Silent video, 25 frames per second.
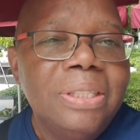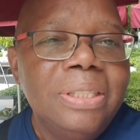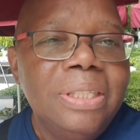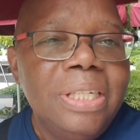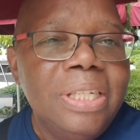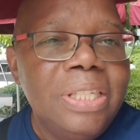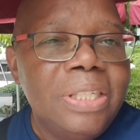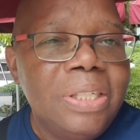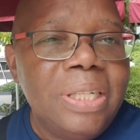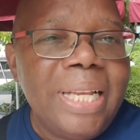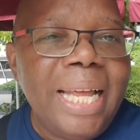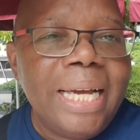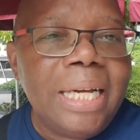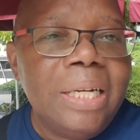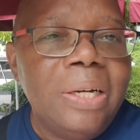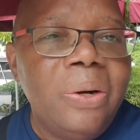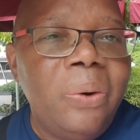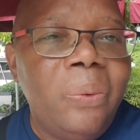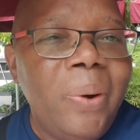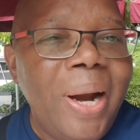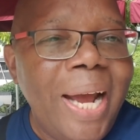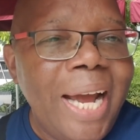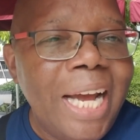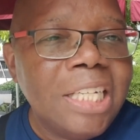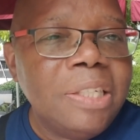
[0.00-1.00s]
It's like an
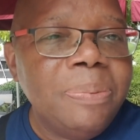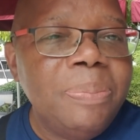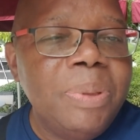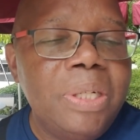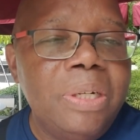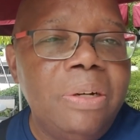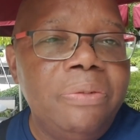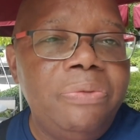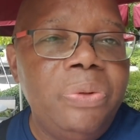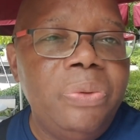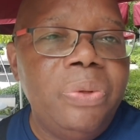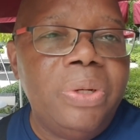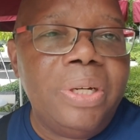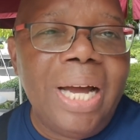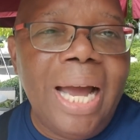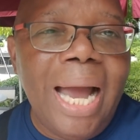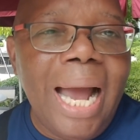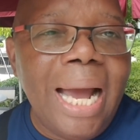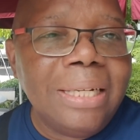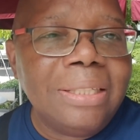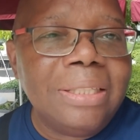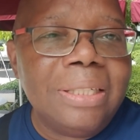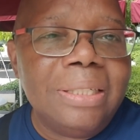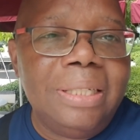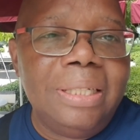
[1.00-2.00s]
harassment of you
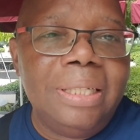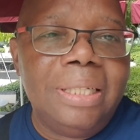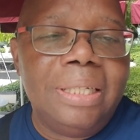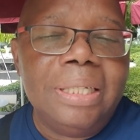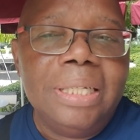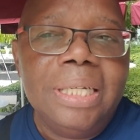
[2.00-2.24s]
constantly.